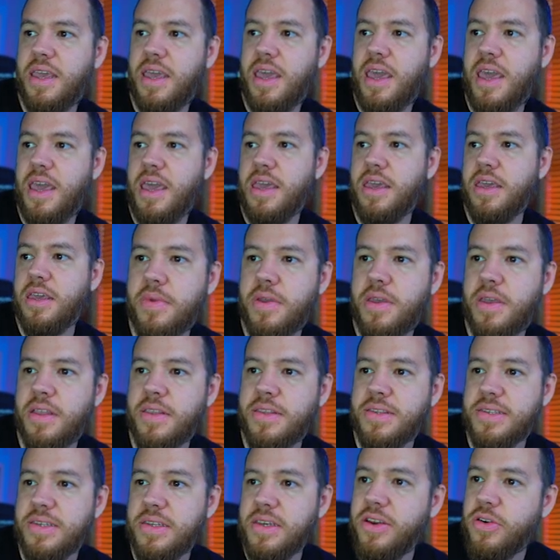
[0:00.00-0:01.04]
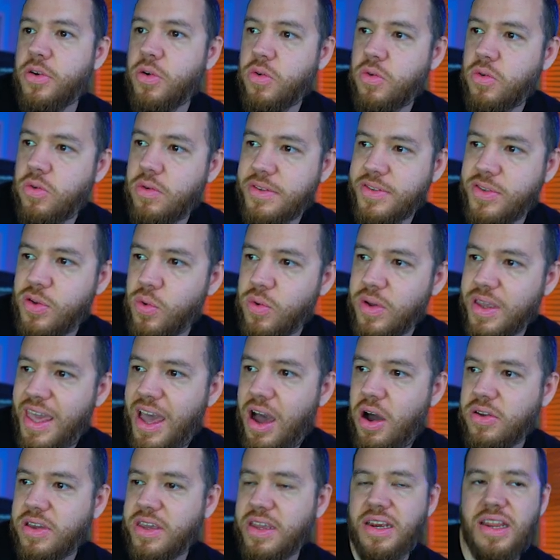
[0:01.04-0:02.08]
its own
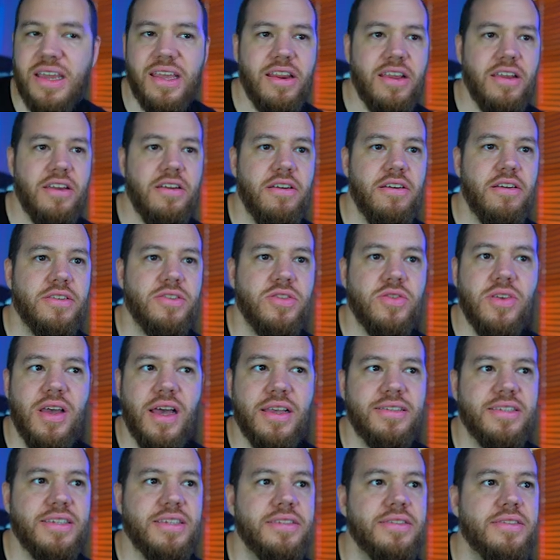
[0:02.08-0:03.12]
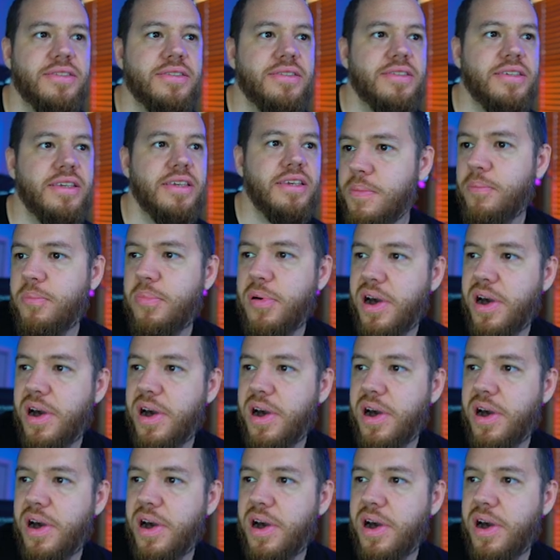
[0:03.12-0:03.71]
calculator here, as you guys can see.